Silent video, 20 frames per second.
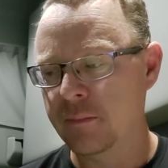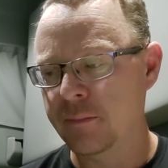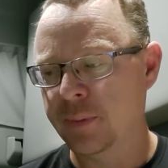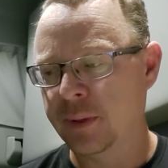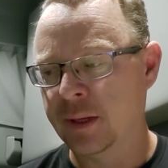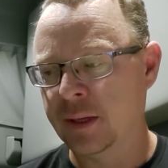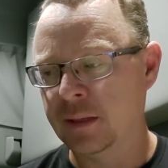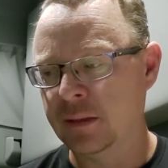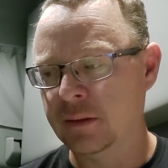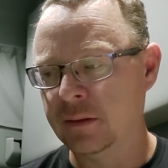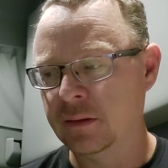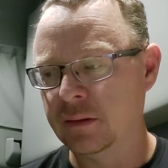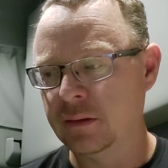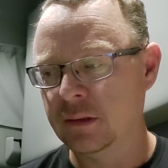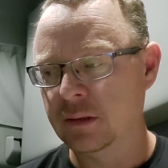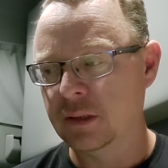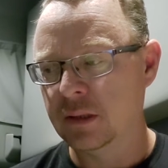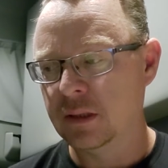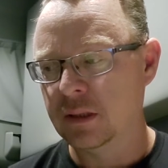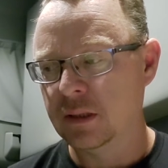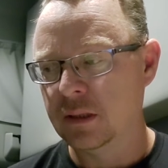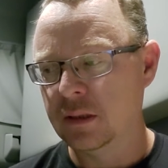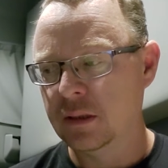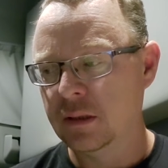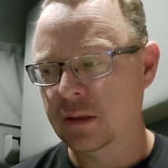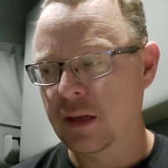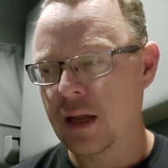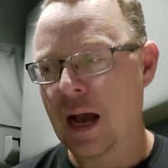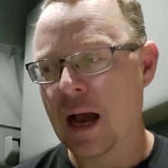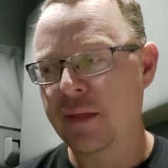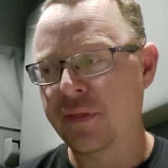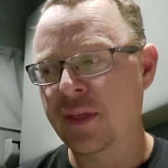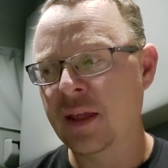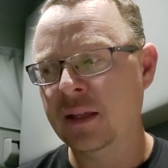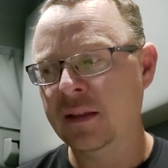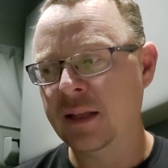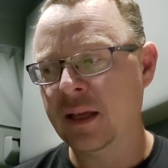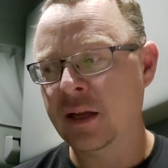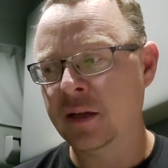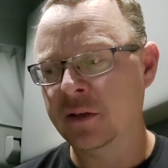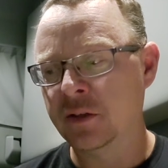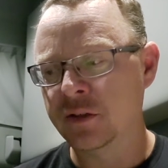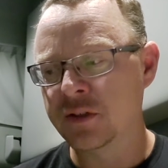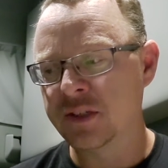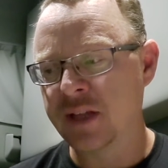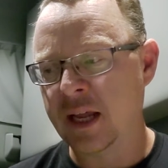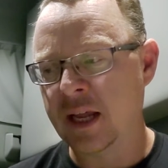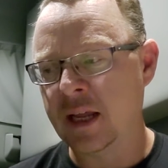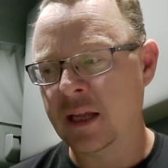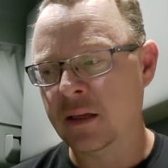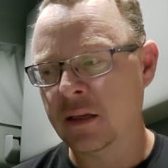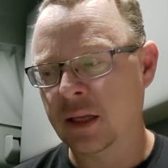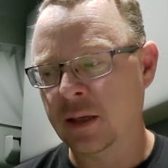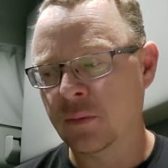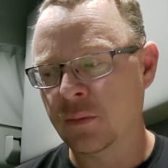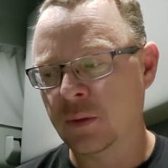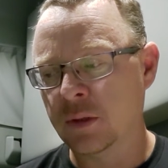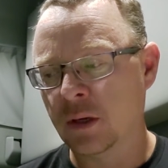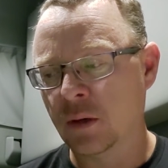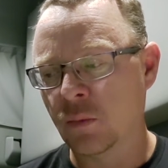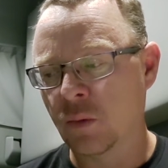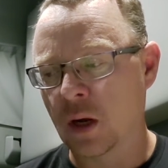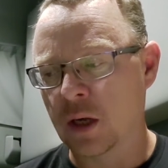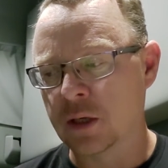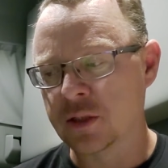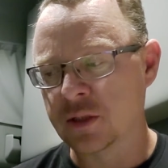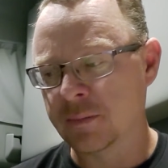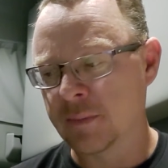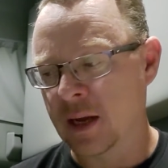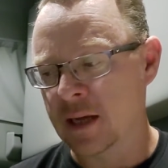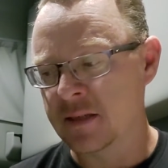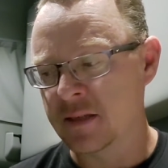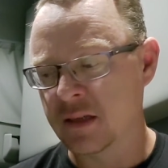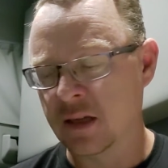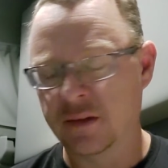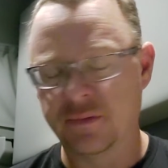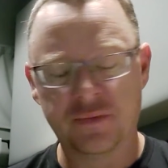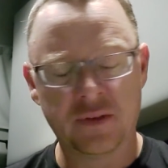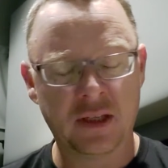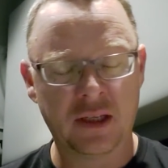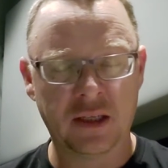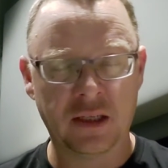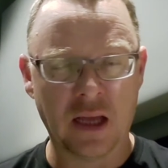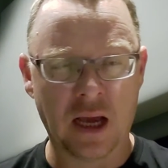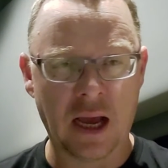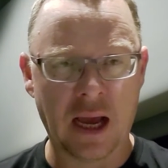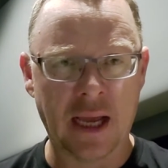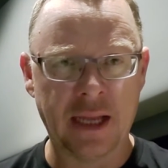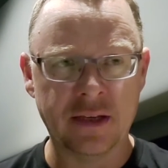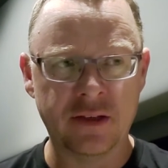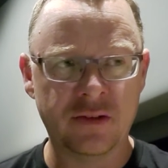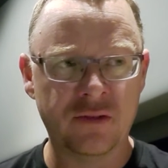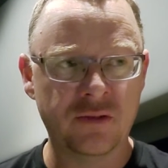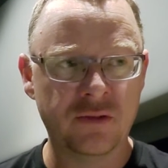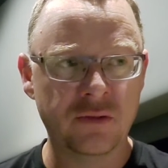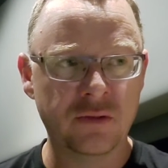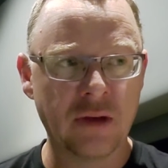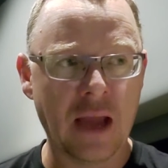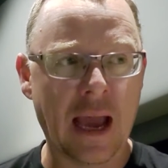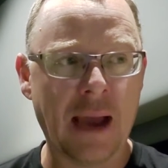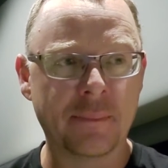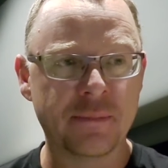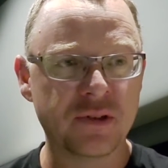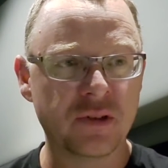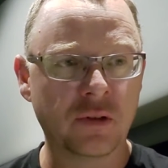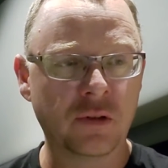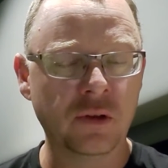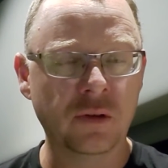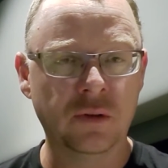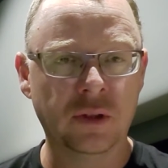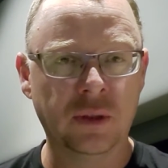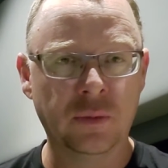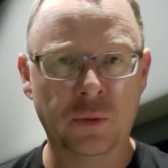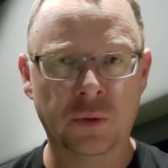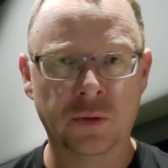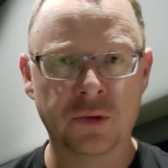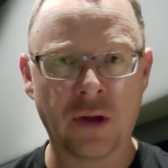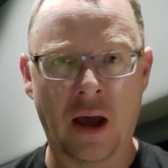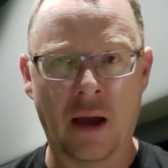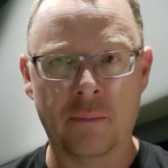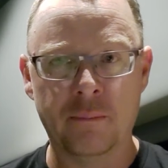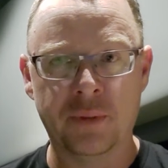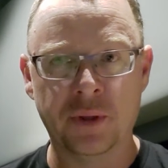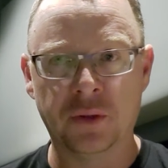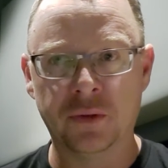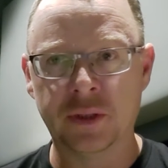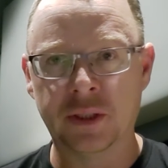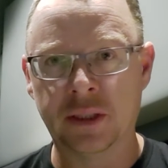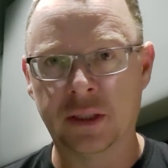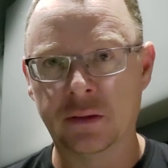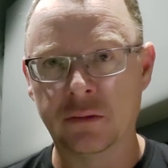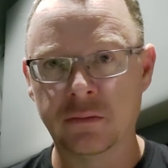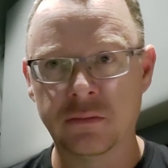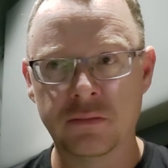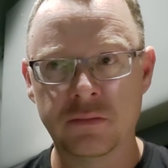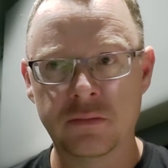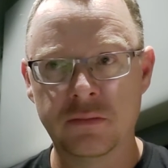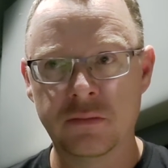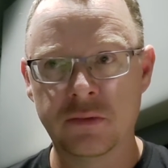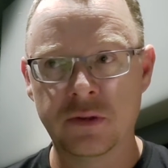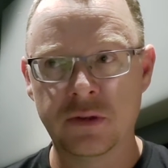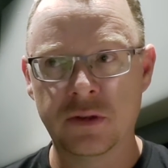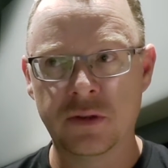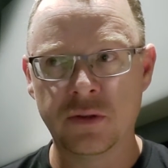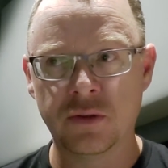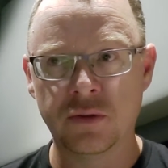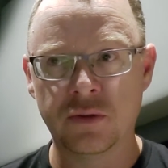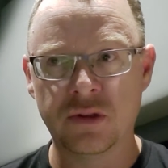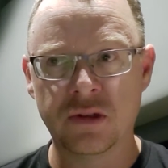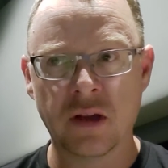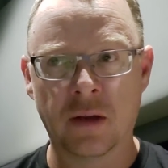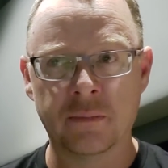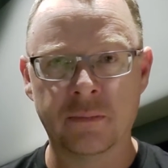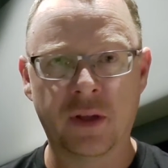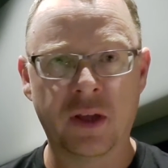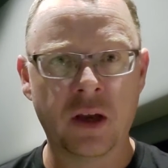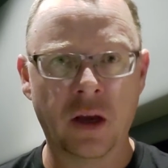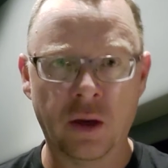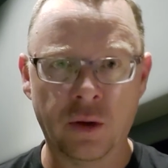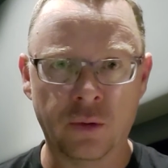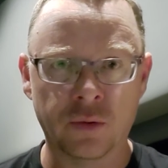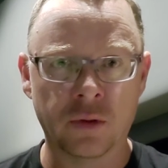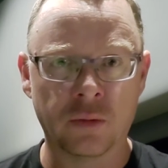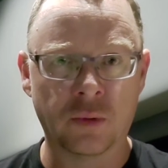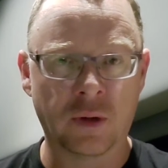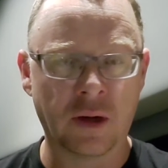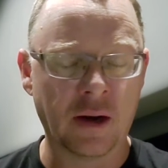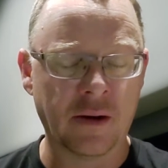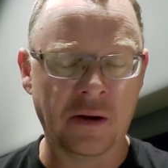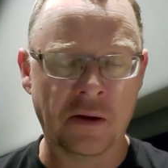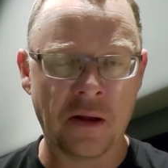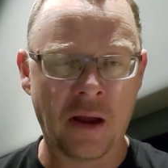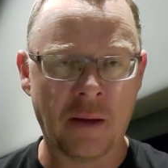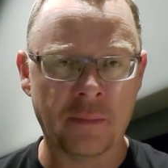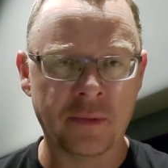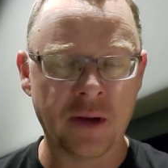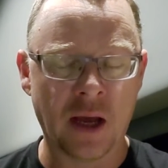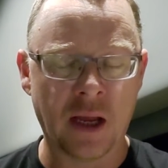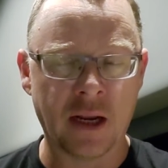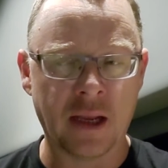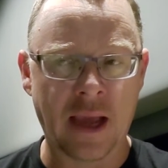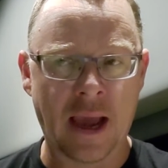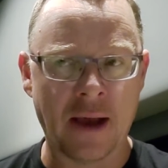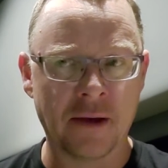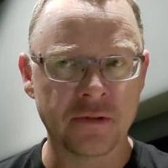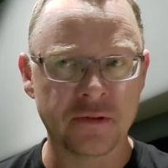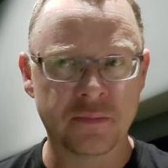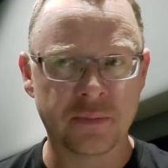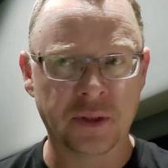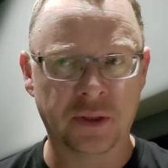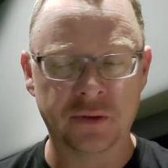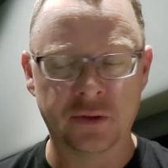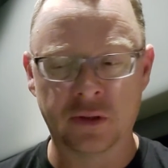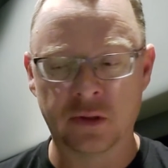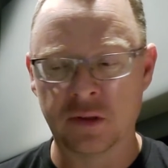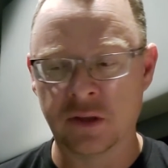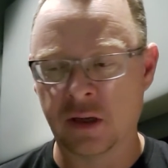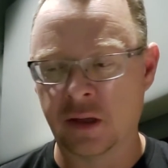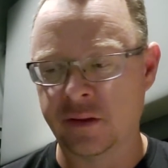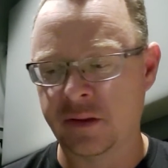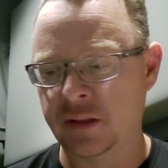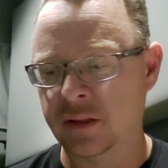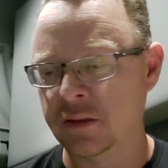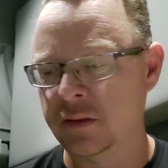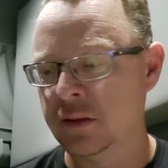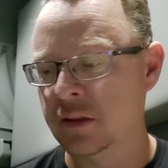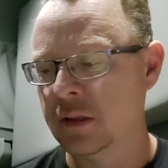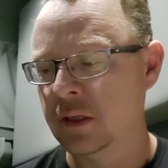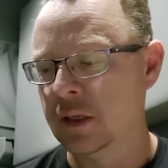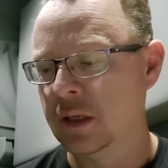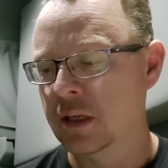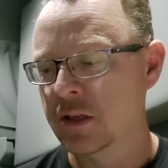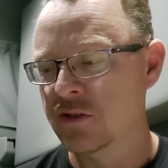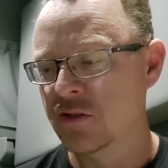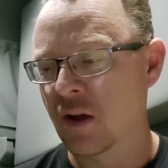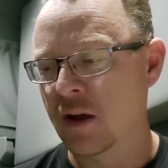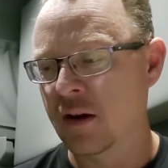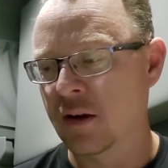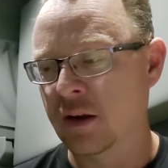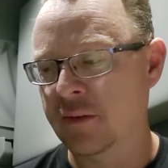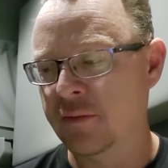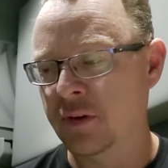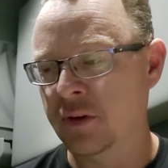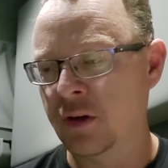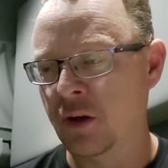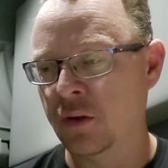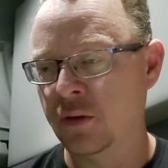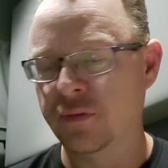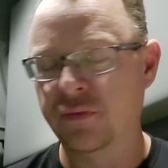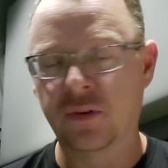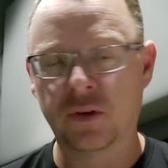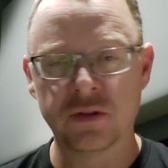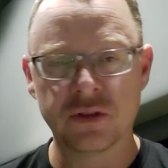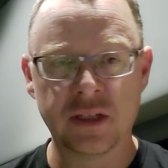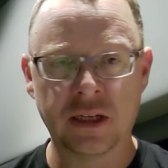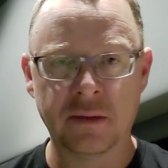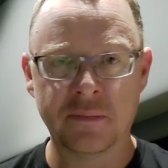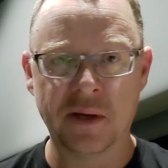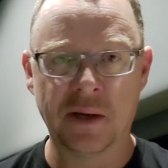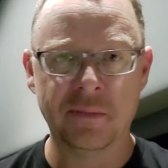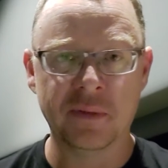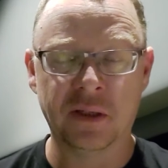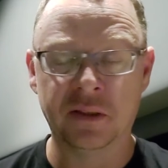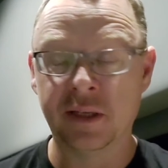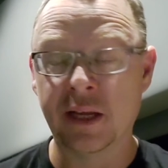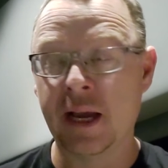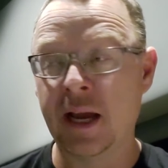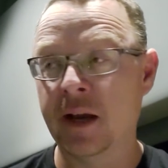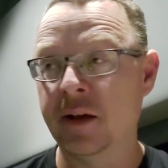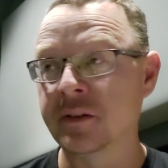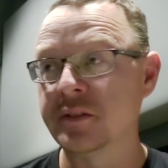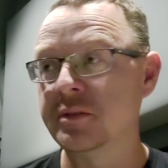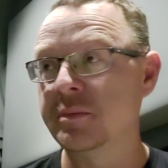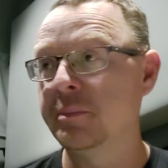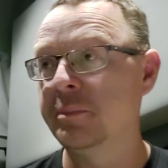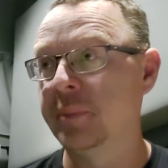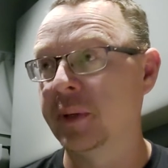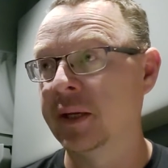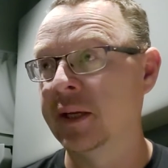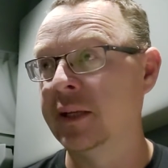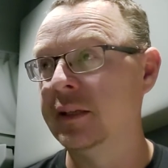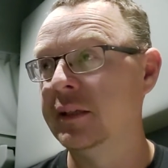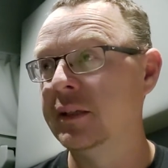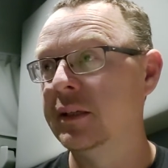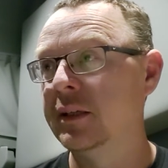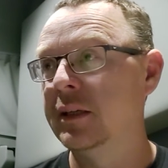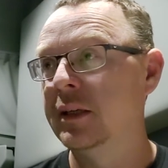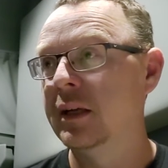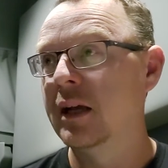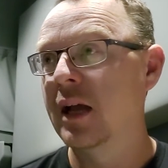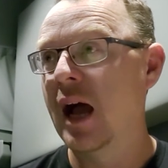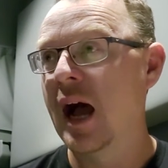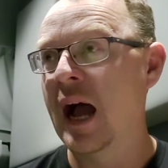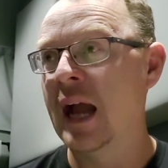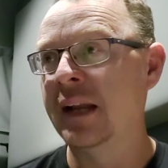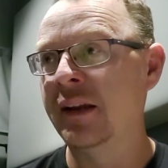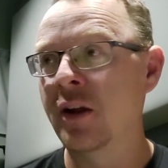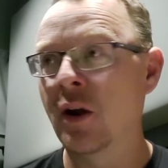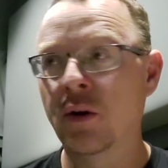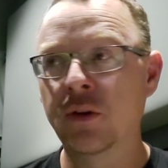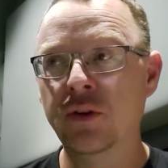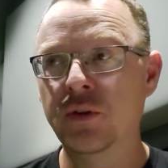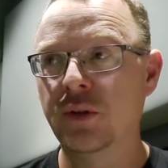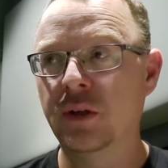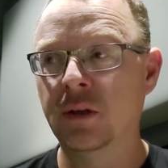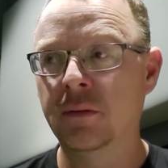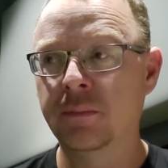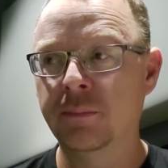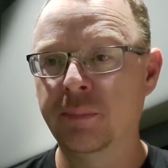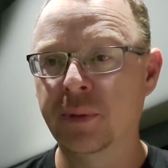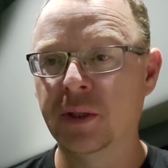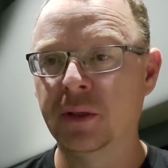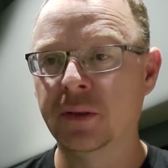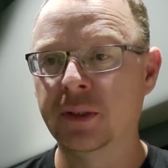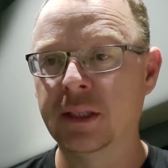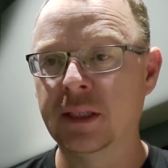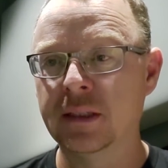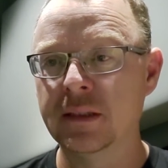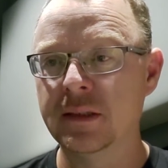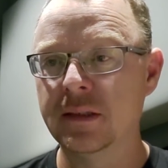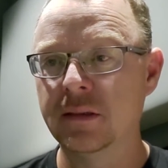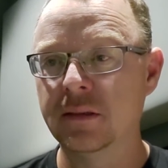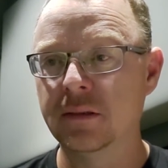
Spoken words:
but I think they understand, like when they're watching my stuff, that I absolutely will not build it to some code or whatever. I'm not a house builder or nothing, so I don't even know the first thing about building a house, but I know you can build it